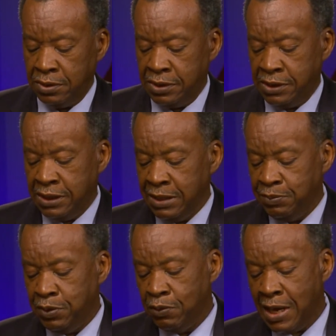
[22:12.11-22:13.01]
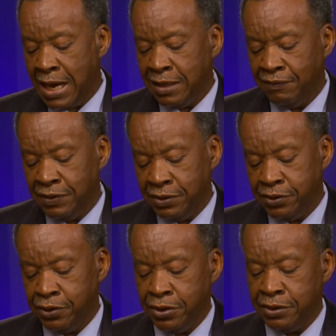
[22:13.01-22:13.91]
keep you out of the
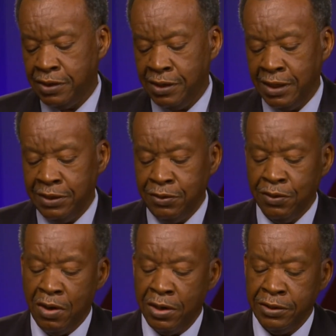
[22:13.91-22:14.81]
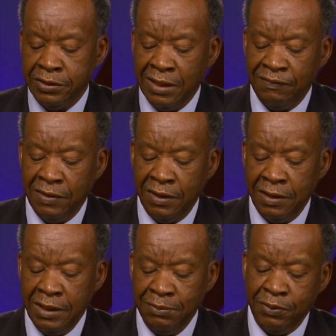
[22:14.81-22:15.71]
church and you call yourself a
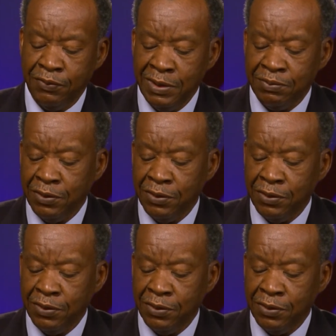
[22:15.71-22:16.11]
hypocrite,